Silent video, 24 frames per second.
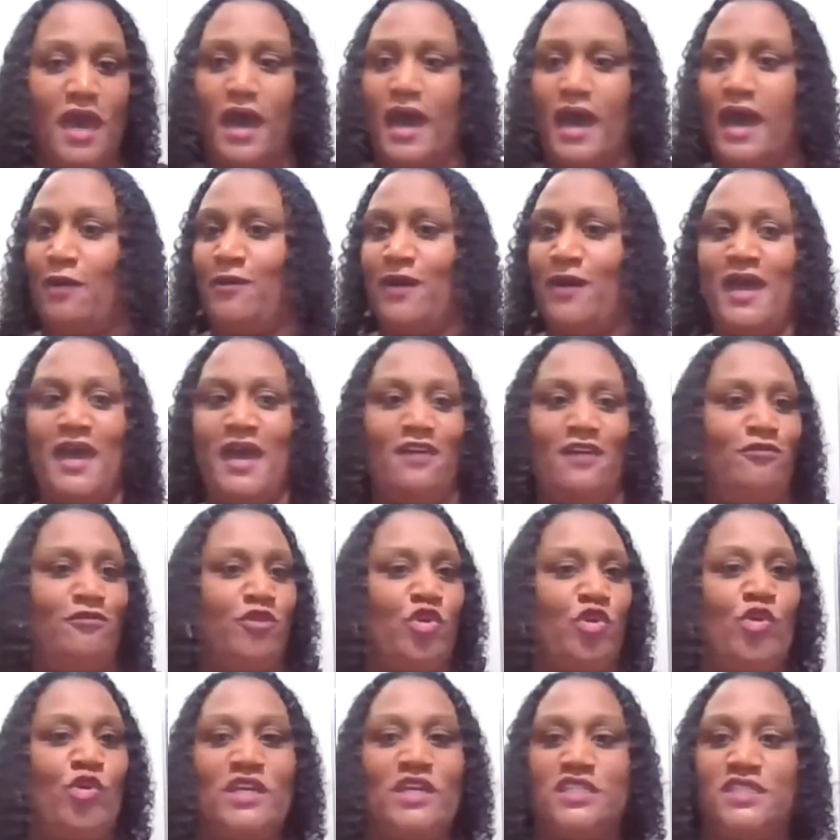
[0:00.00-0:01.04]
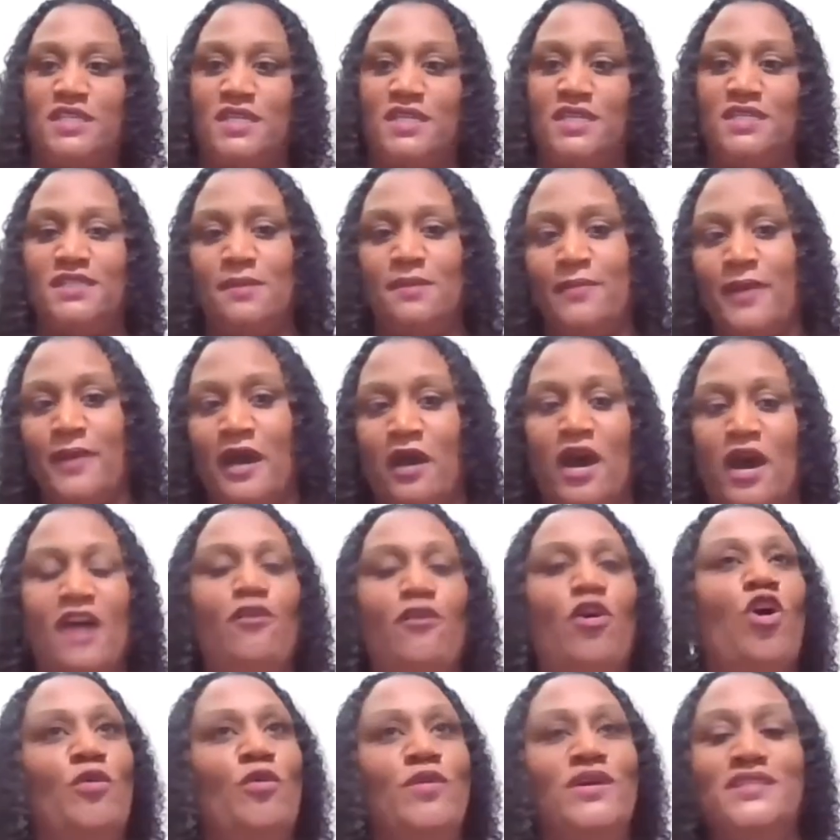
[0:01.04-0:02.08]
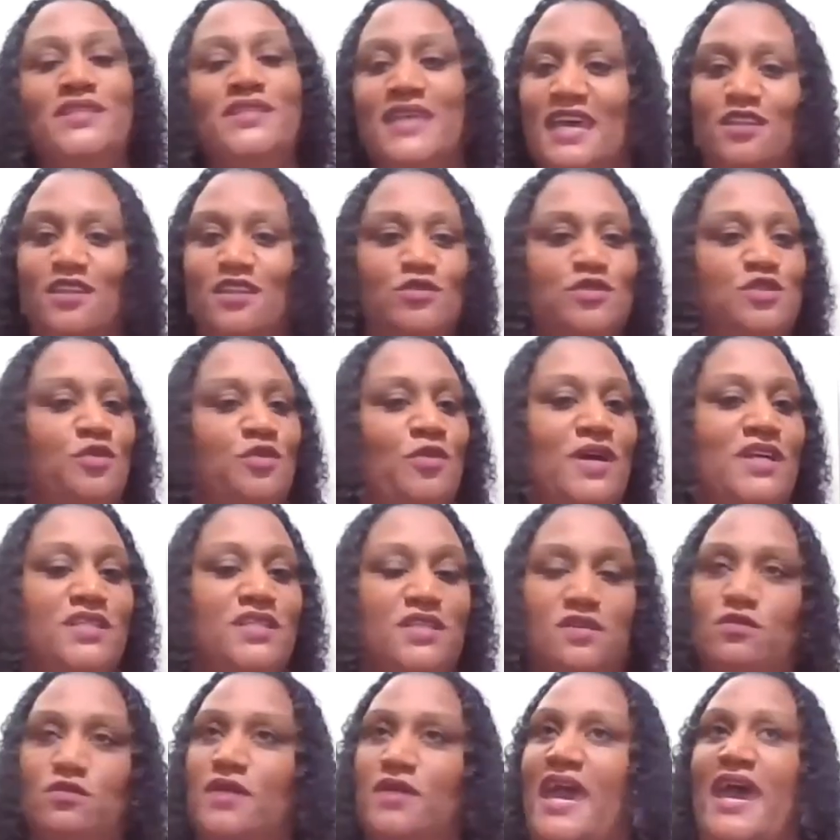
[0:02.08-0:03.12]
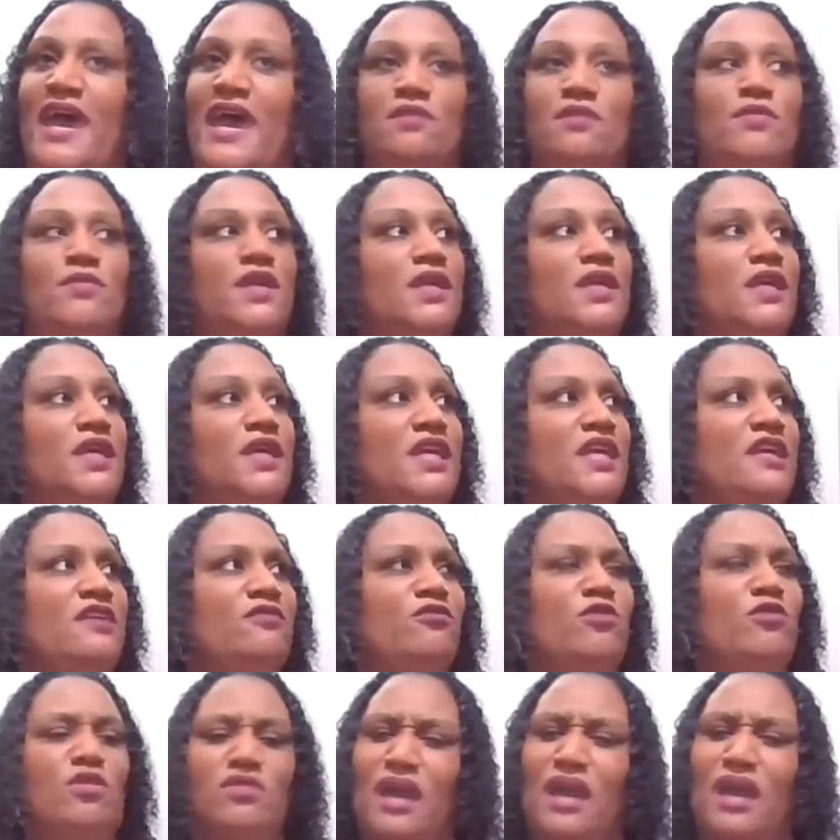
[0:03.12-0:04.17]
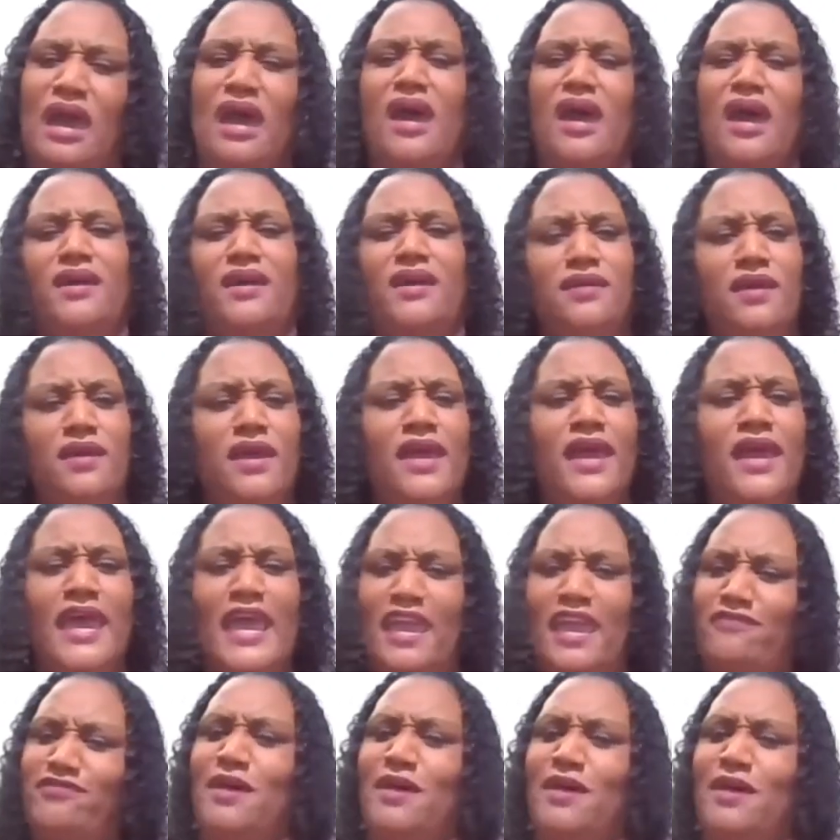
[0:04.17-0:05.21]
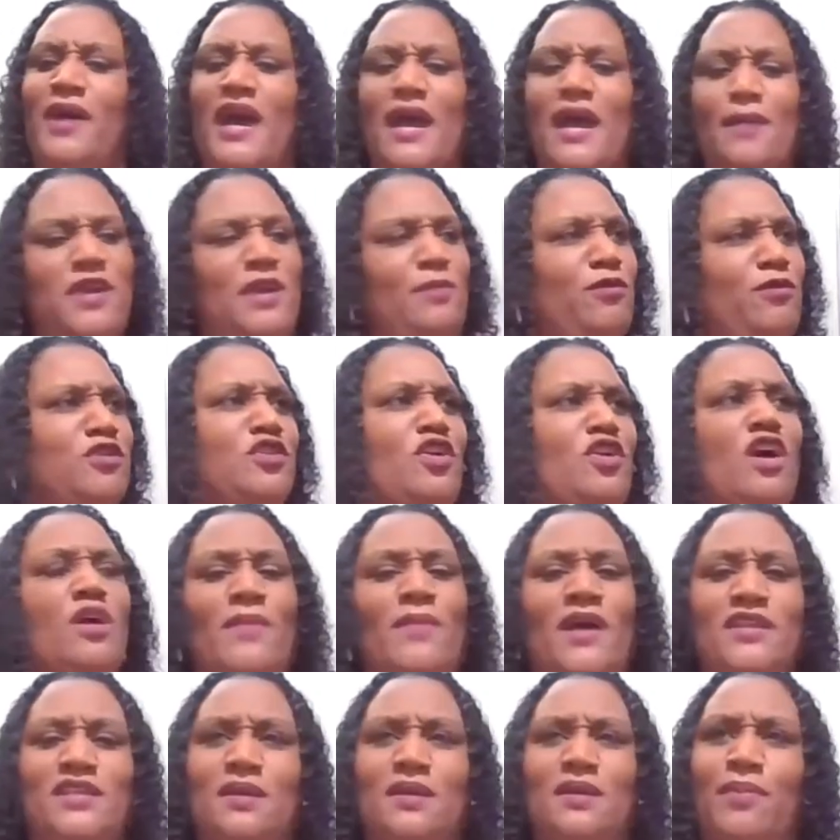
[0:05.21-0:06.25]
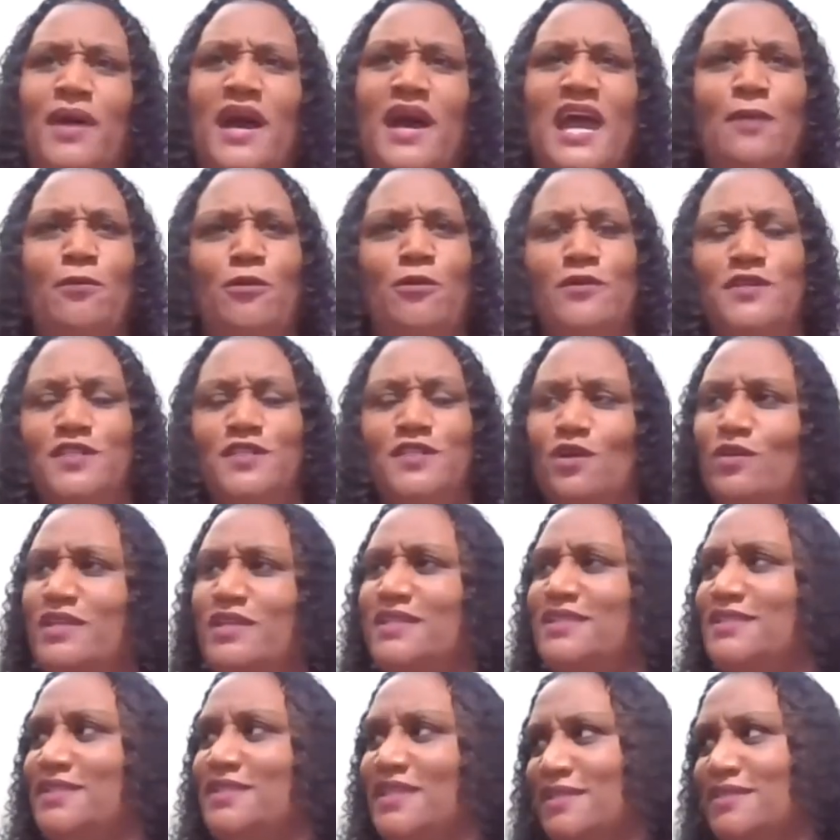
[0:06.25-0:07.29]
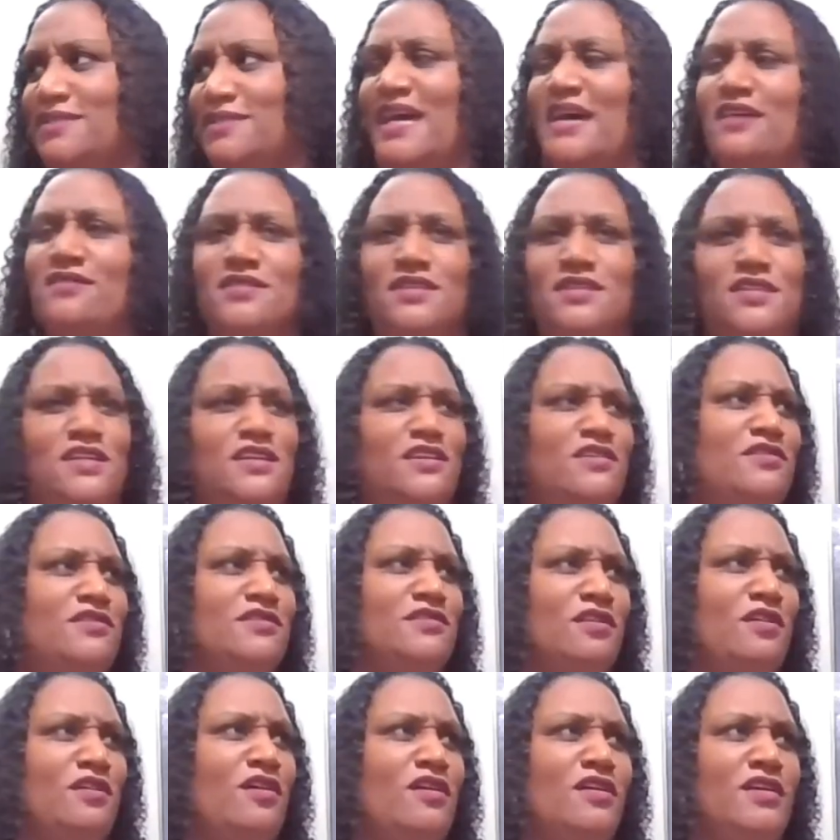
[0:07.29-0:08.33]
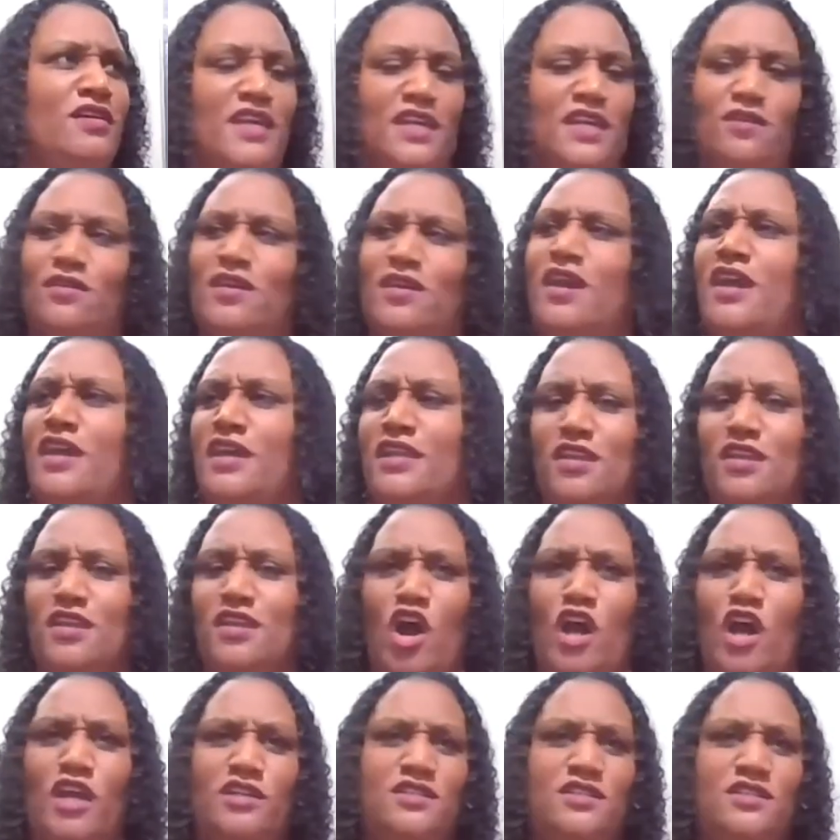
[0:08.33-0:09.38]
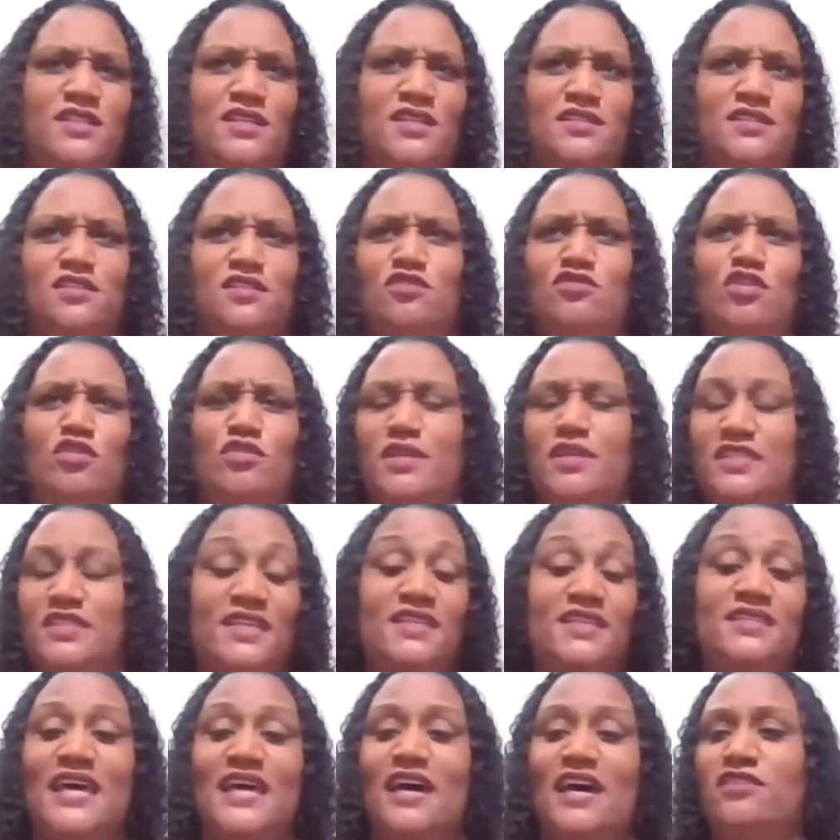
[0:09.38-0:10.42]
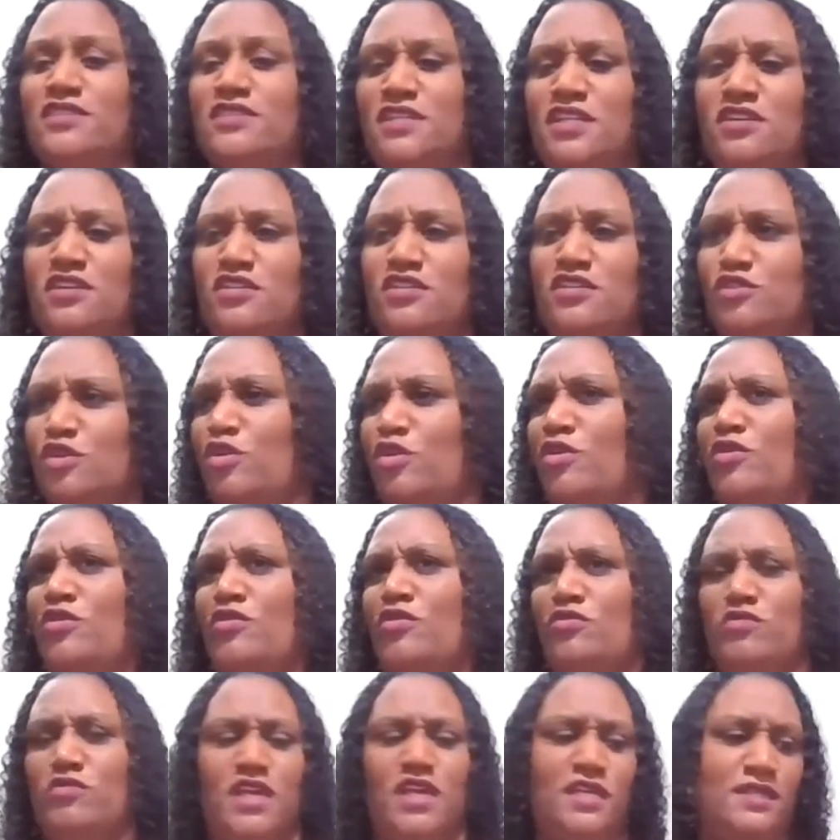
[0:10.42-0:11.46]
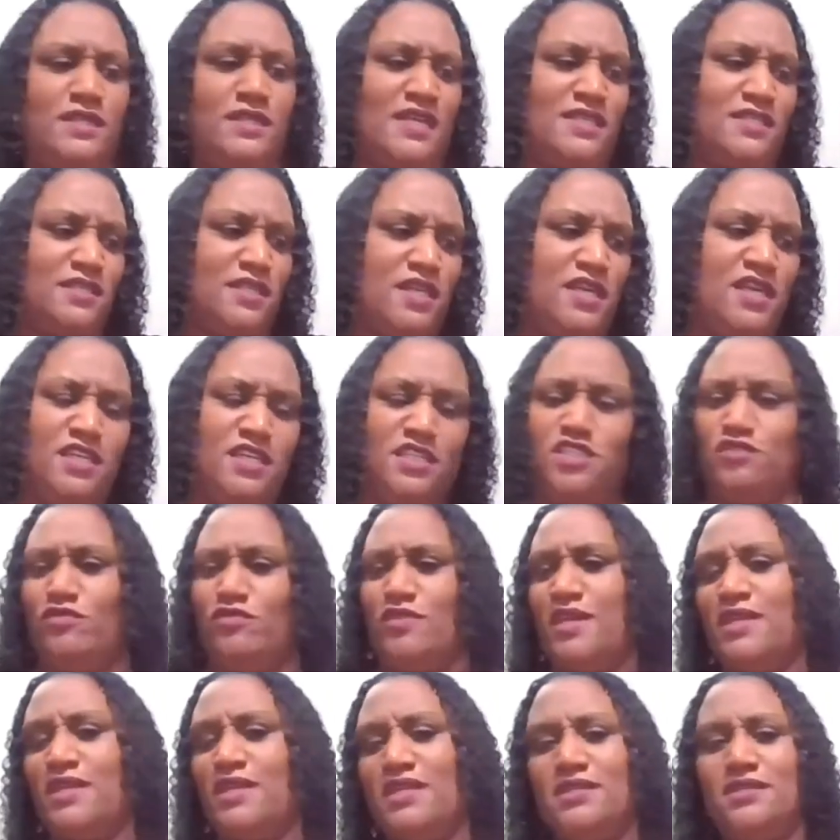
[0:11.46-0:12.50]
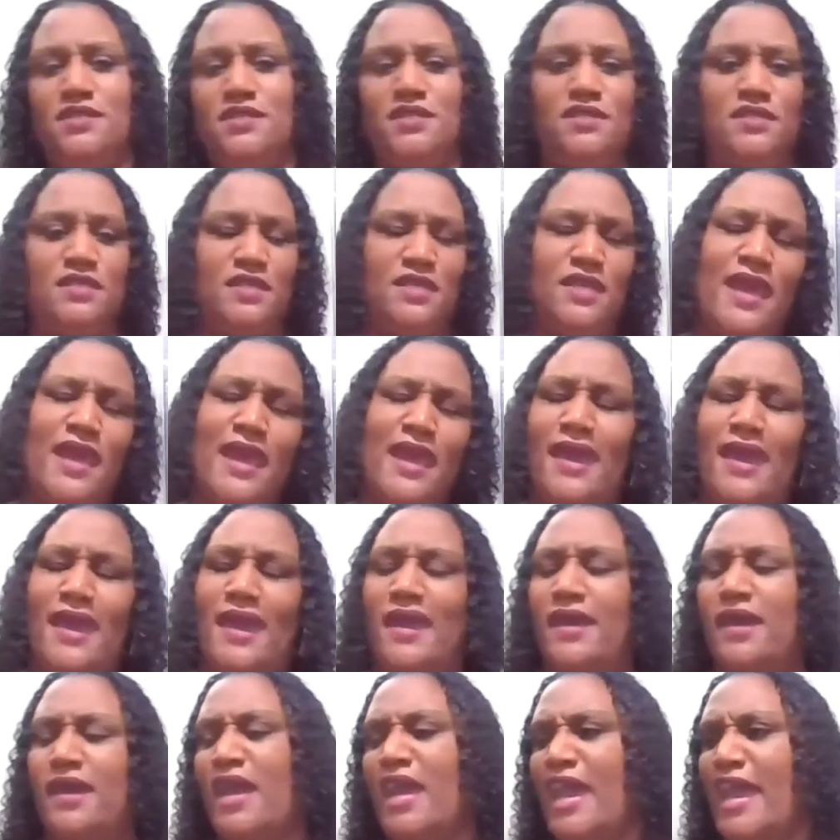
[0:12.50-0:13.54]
I would have questions I always had those questions, Adam and Eve. Well, God, if the Bible, people talk about the Bible is only 6,000 years long and are 6,000 years old, that's the history and this and that.